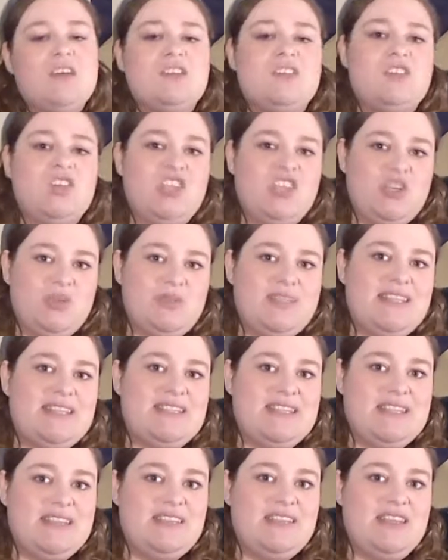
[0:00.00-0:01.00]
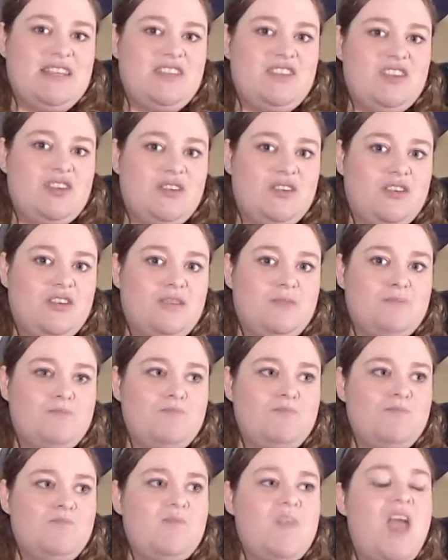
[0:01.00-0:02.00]
to use a Disney
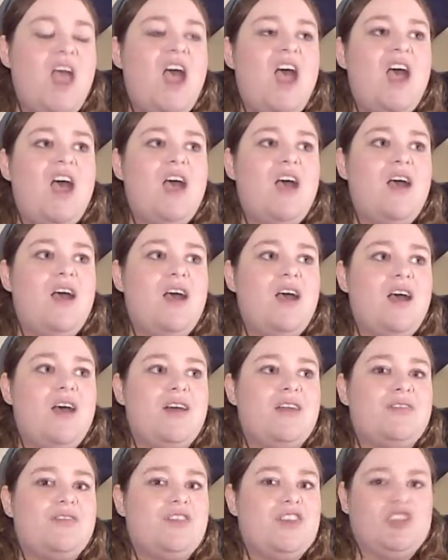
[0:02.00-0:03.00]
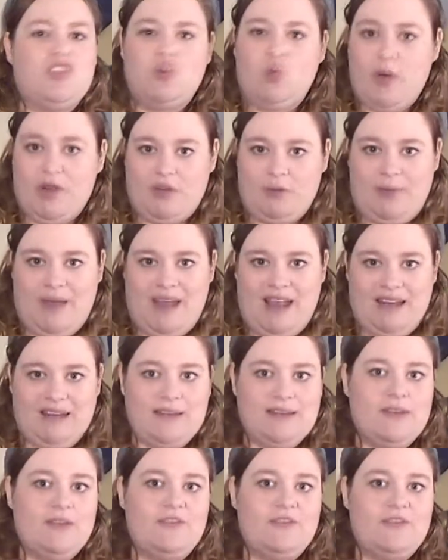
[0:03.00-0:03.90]
term, the Twitter-pated